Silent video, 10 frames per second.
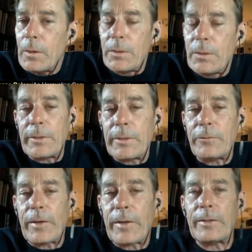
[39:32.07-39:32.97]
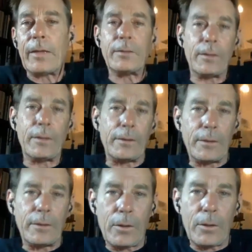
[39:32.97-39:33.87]
somebody's found out to
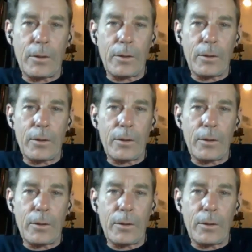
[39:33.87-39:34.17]
you know